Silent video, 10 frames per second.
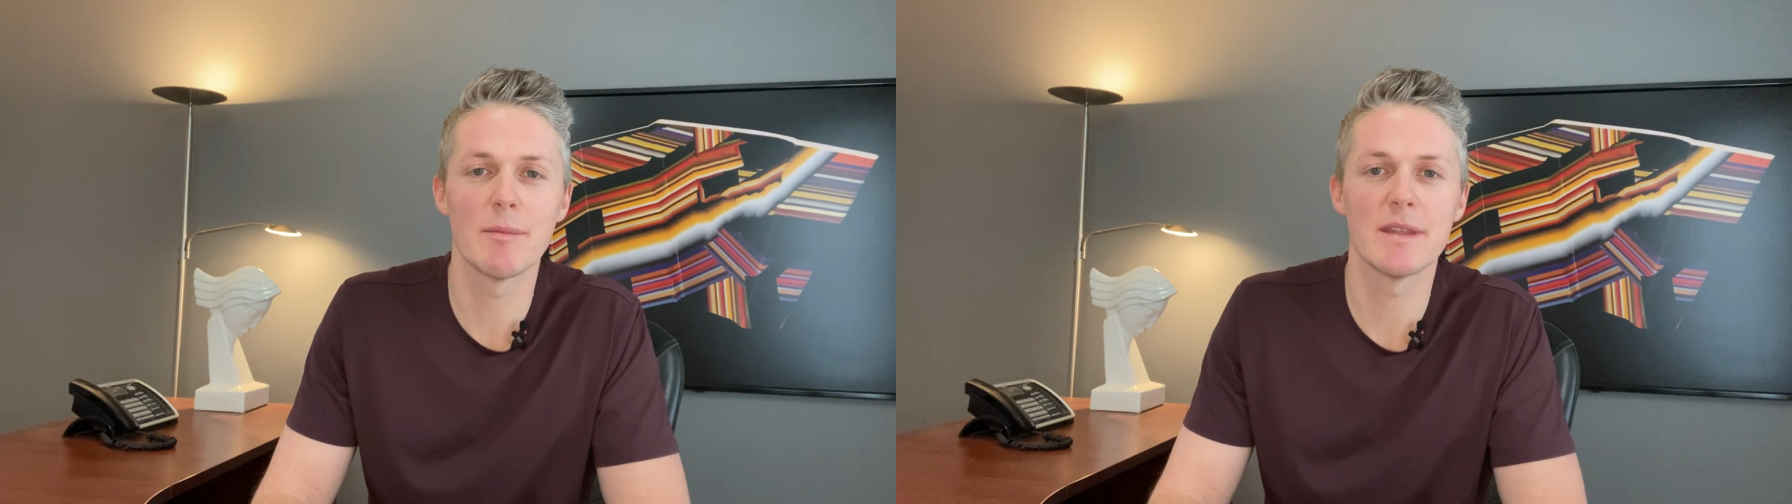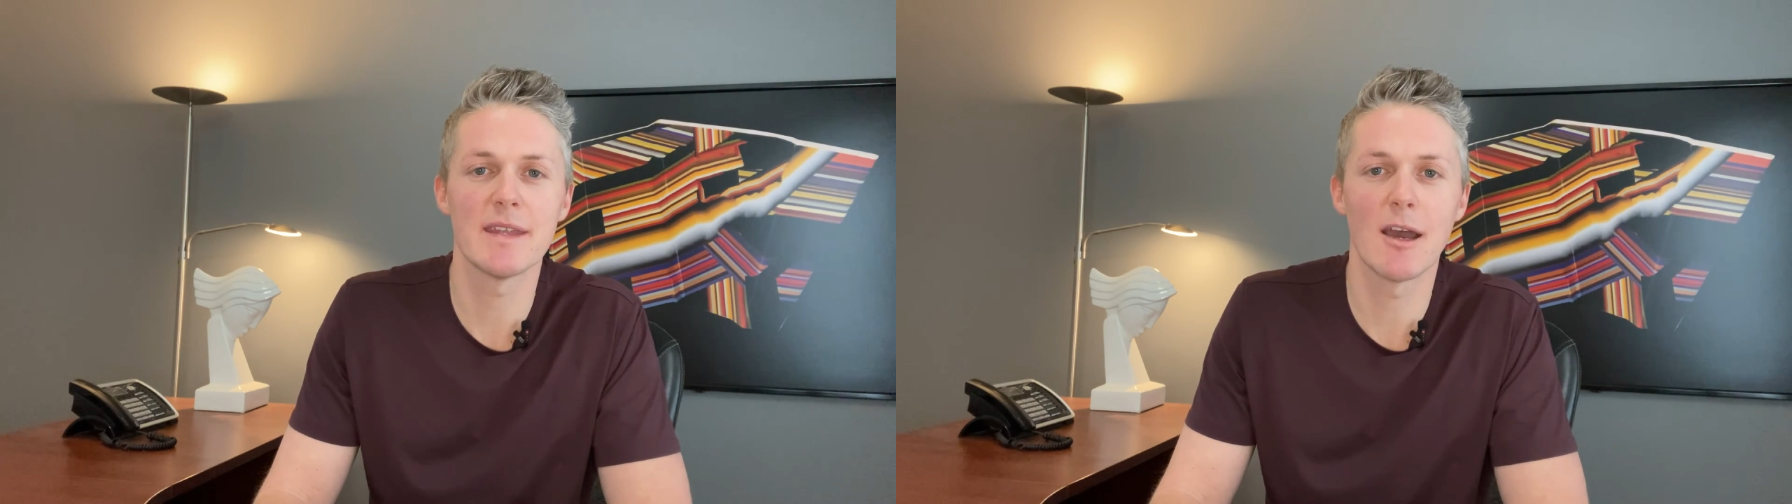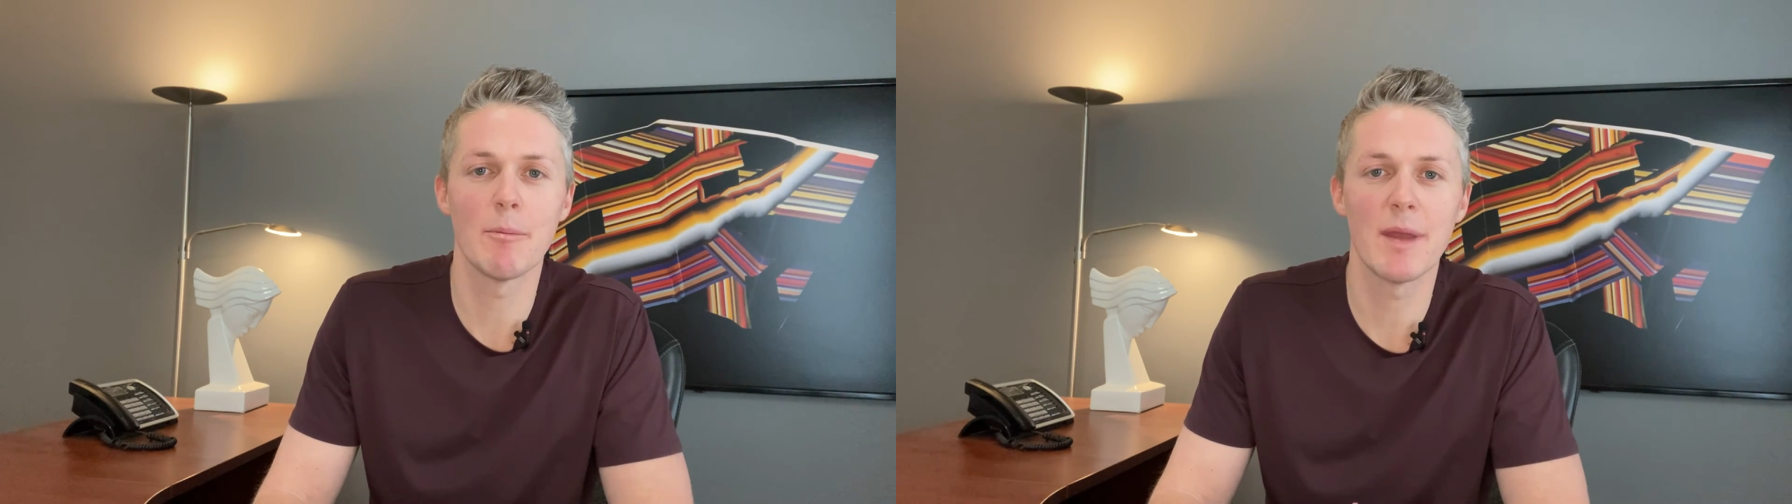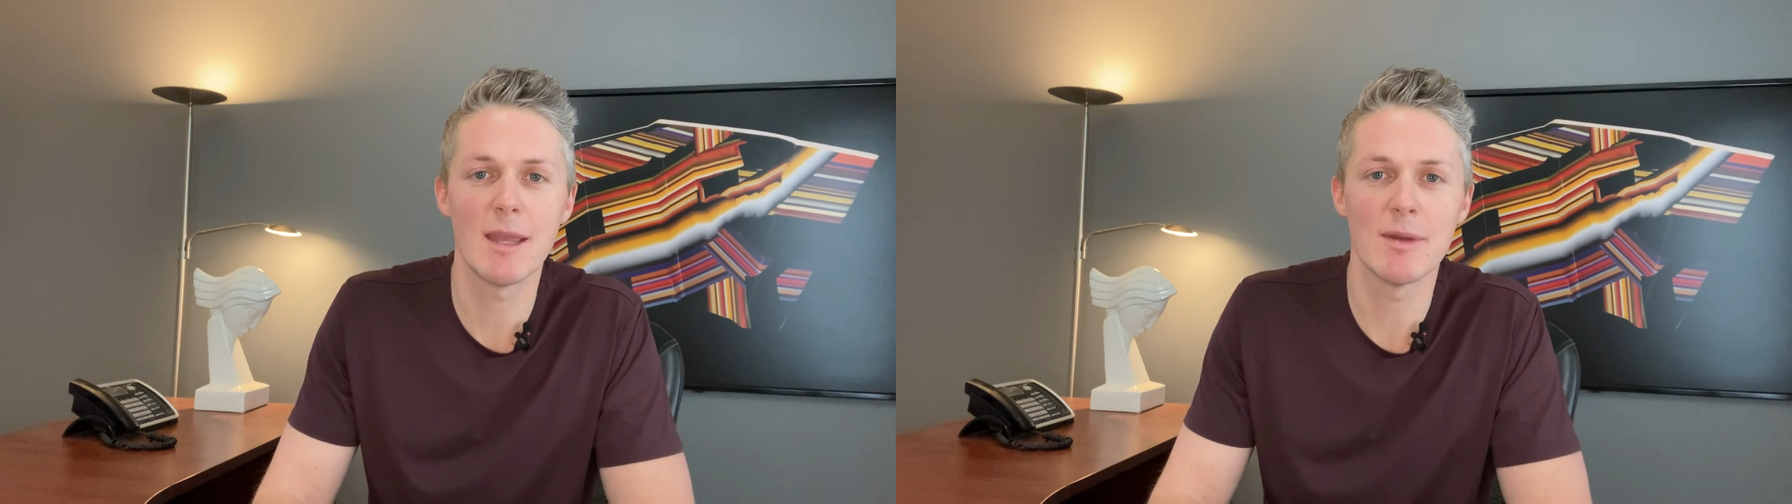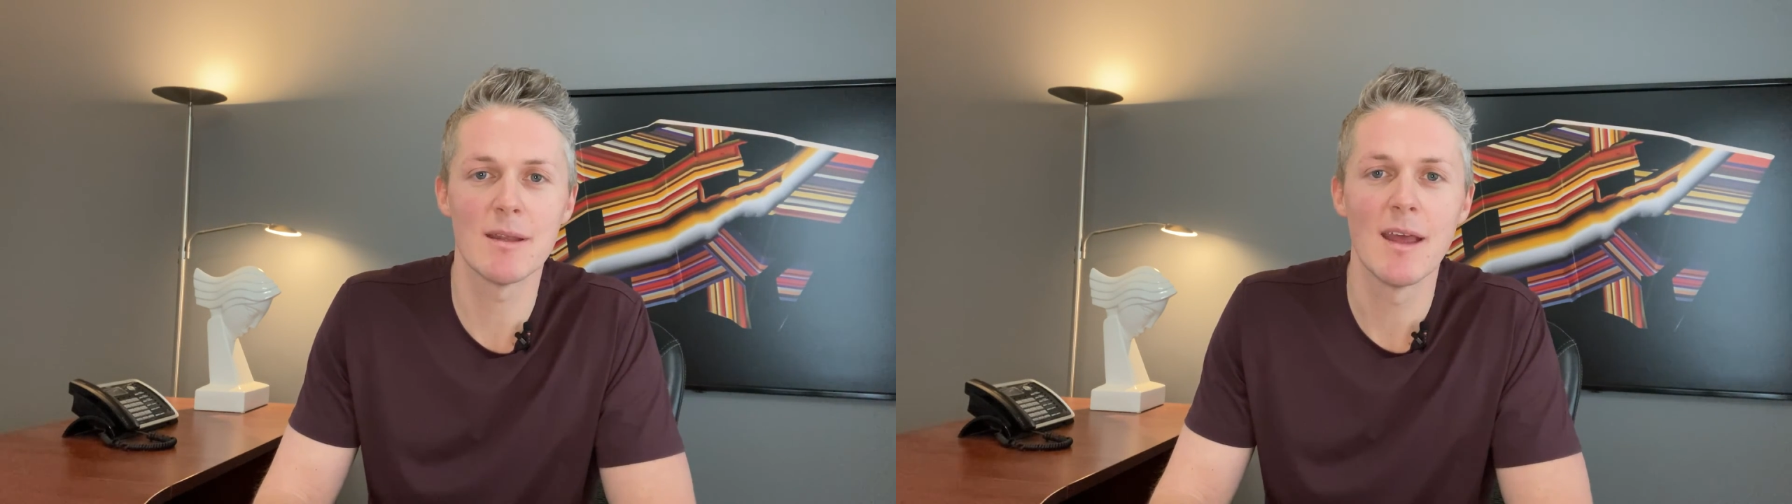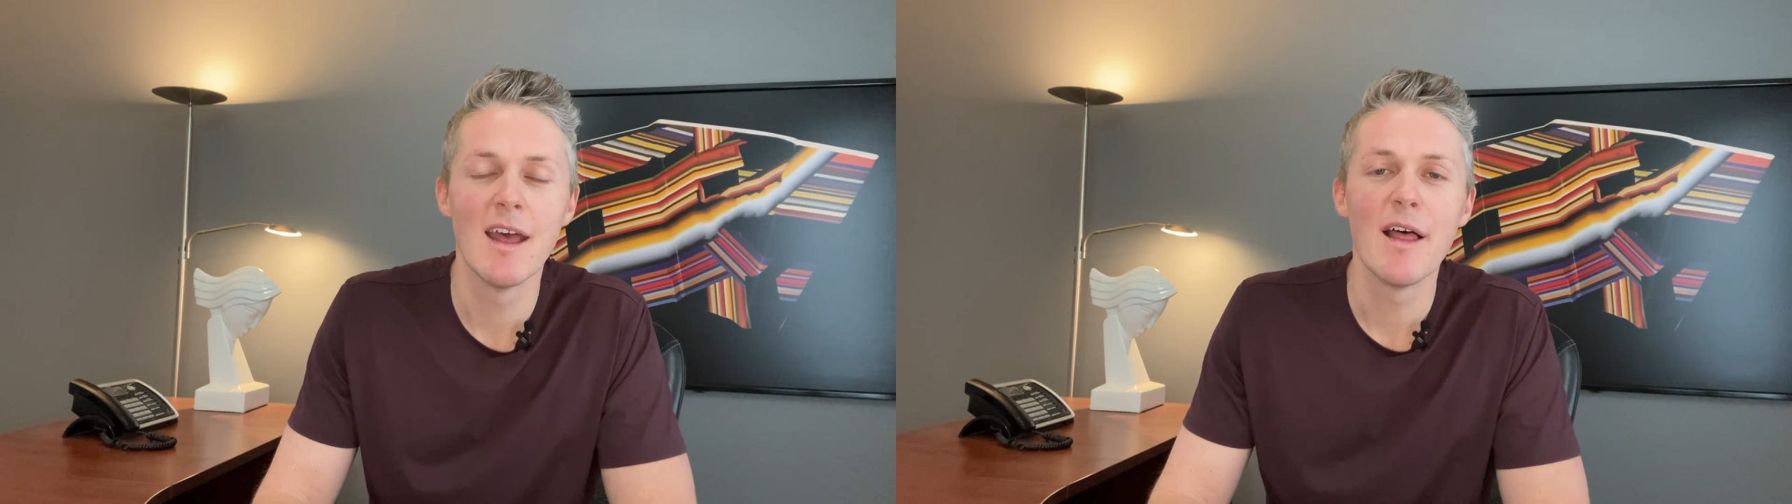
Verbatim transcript: up the down payment.